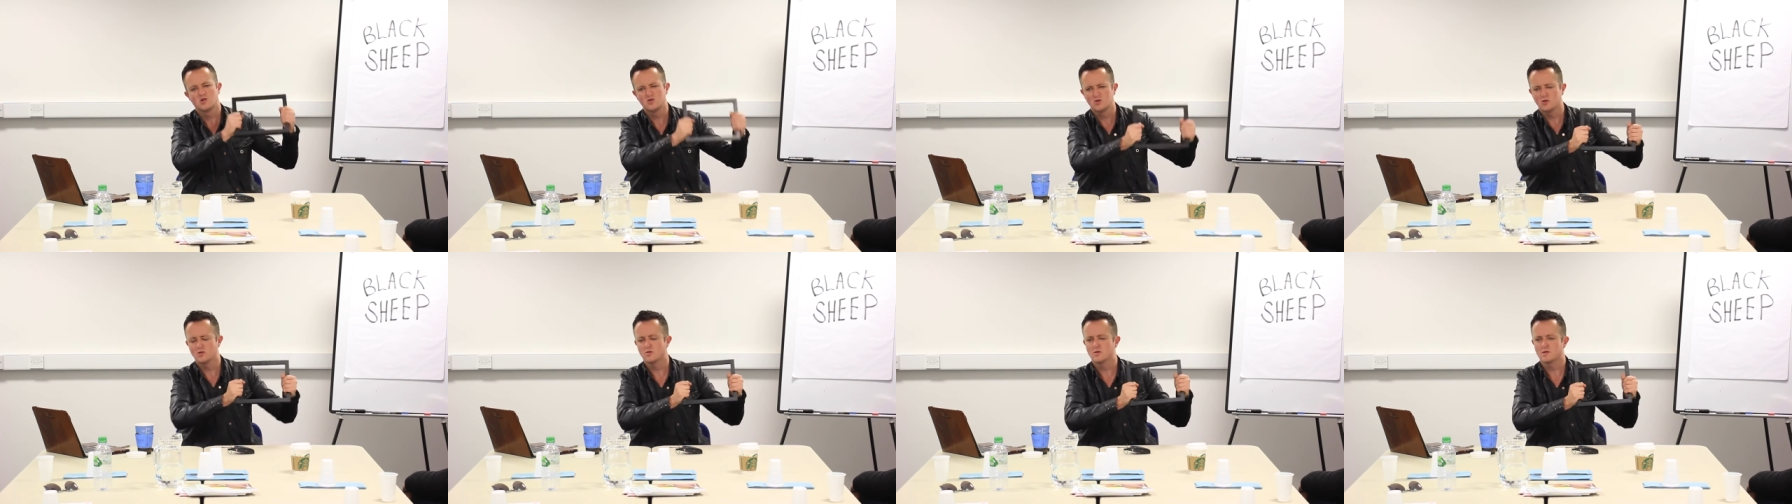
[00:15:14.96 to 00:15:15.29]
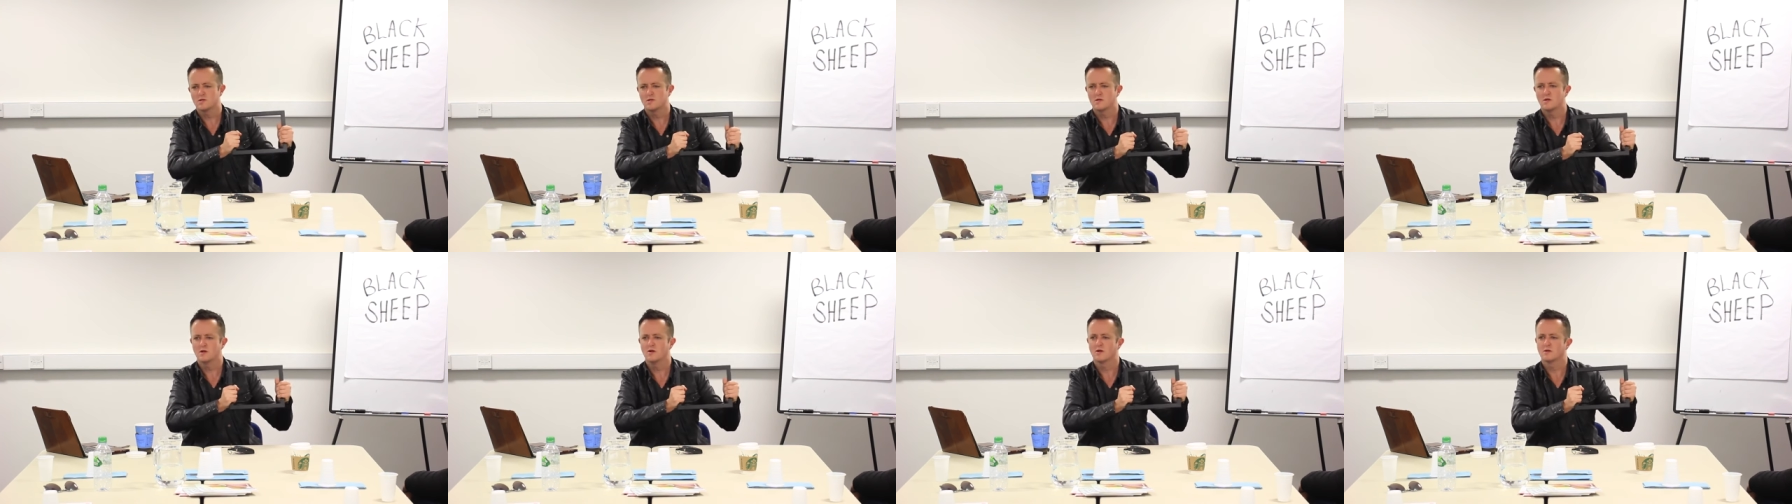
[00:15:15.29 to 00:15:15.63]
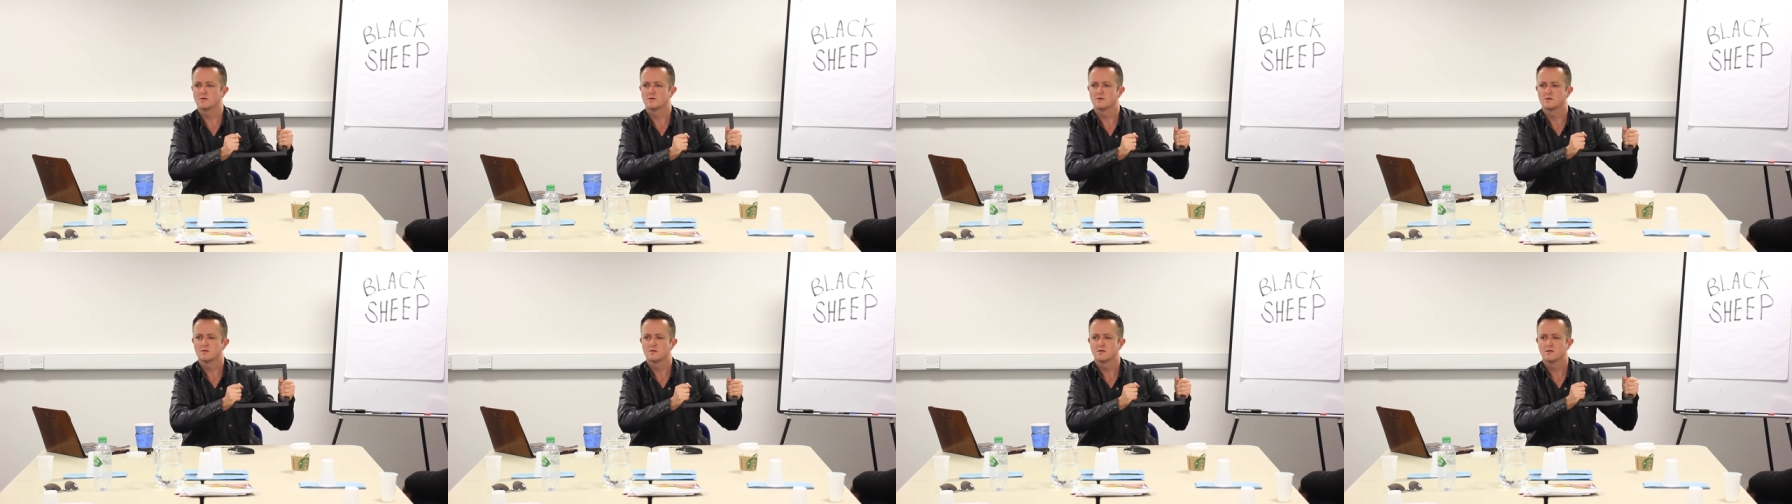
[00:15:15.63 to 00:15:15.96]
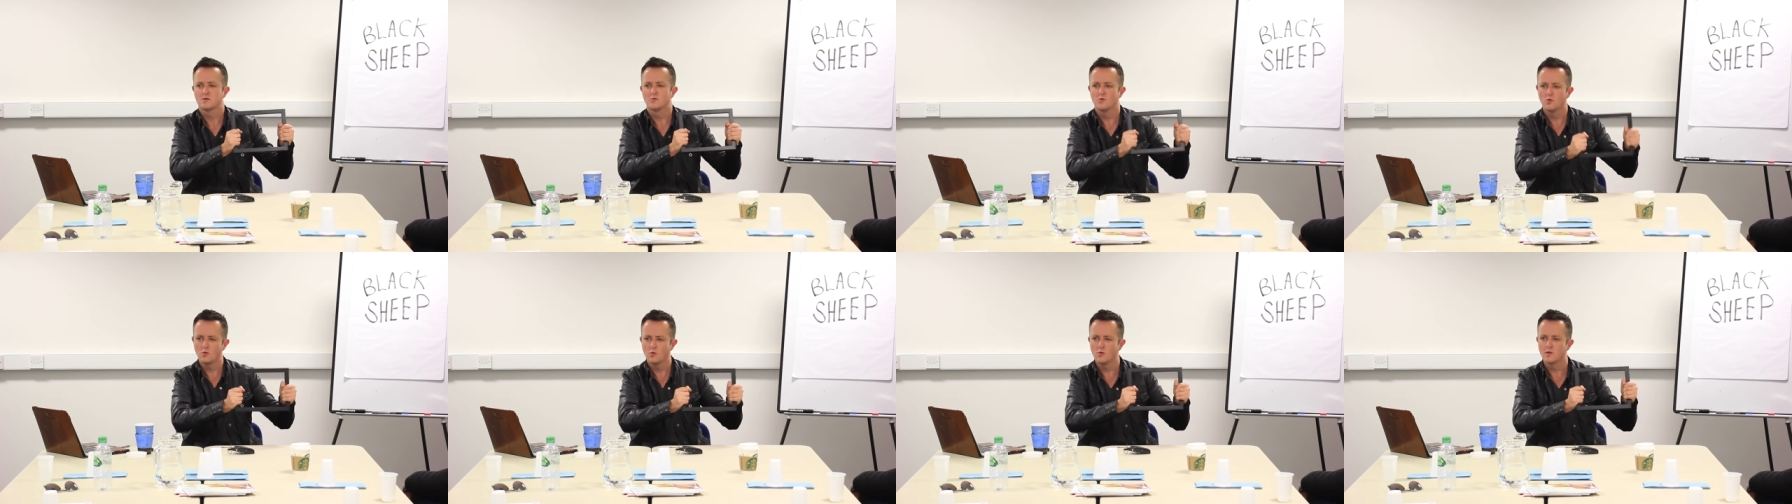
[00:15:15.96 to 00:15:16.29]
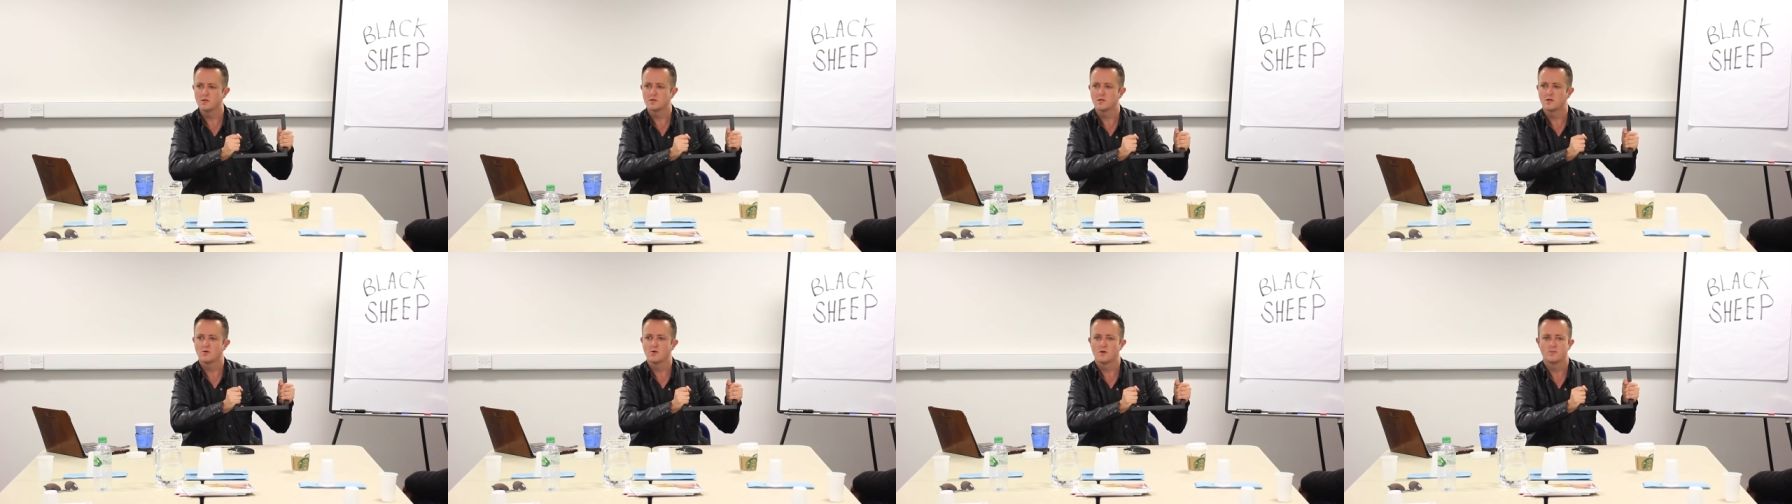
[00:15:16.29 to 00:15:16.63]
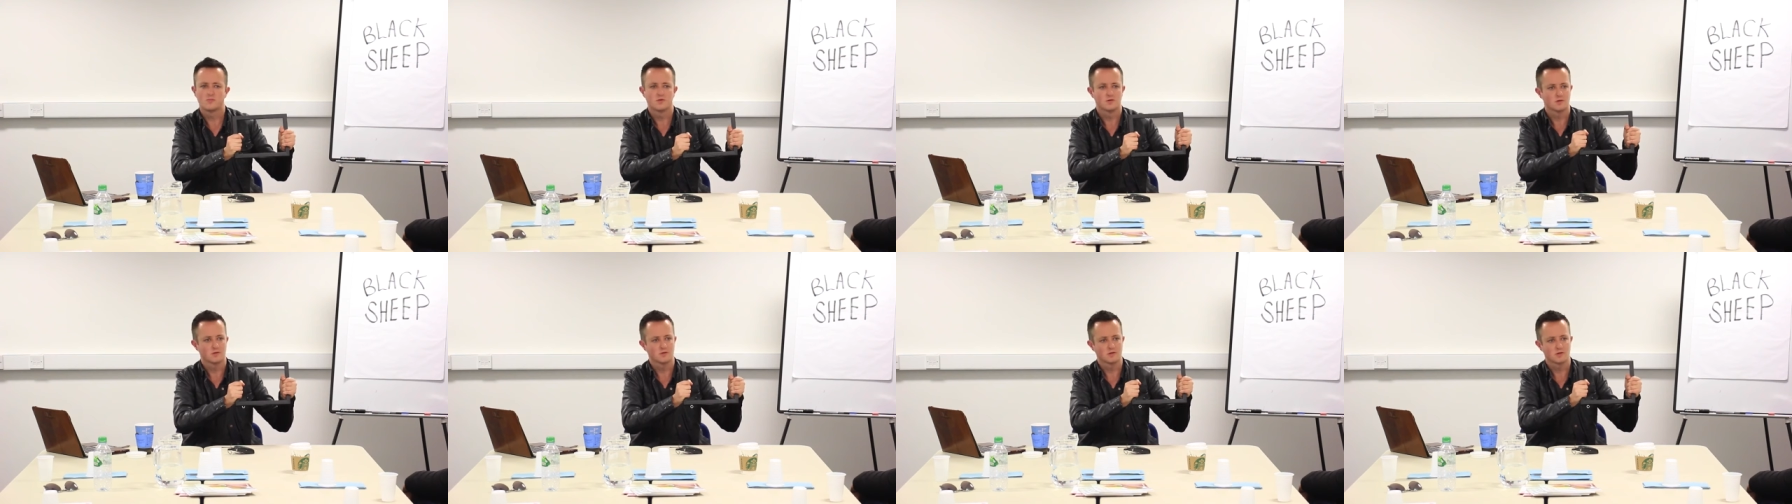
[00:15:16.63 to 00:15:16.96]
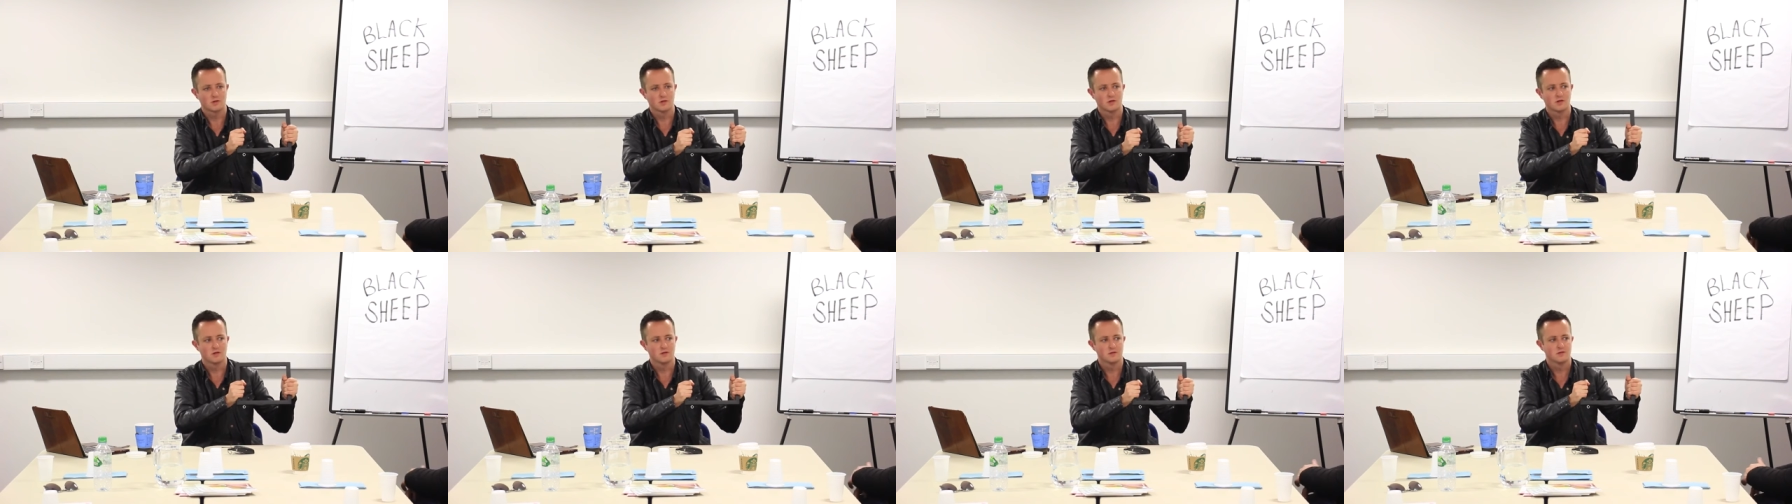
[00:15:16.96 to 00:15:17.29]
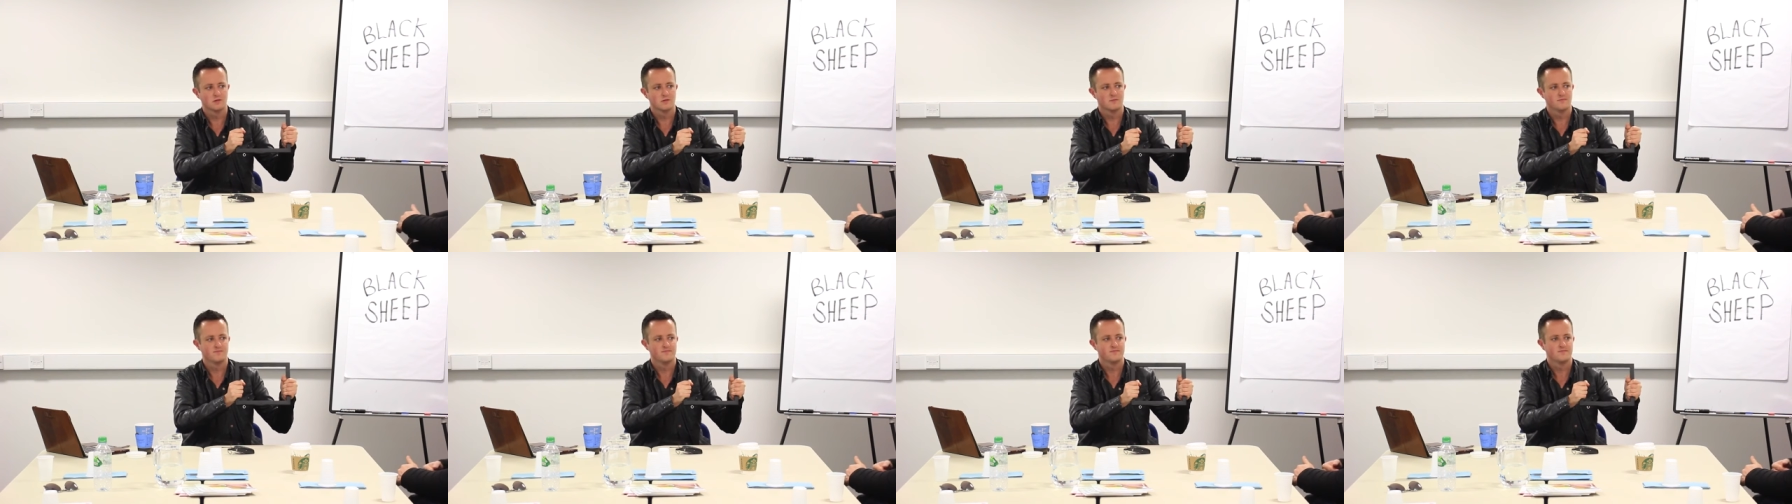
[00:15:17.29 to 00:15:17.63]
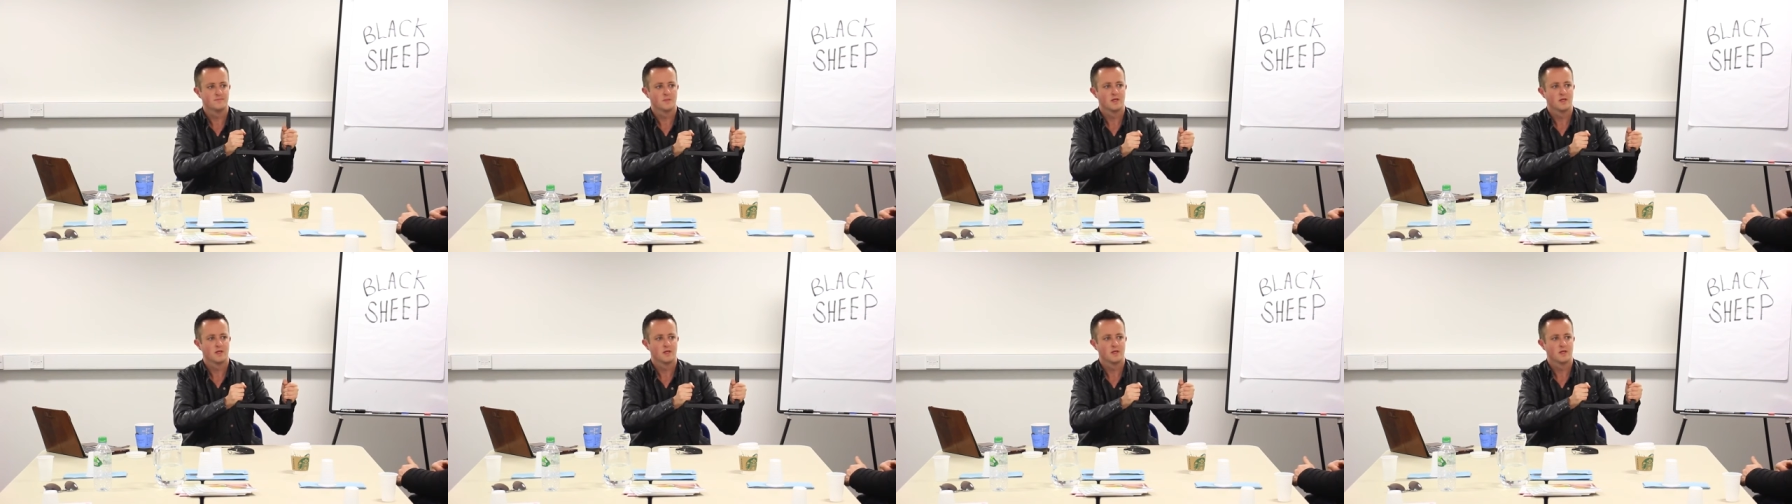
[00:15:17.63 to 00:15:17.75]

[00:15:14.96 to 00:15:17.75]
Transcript: Do you do this a lot? Do you always go up and talk to girls?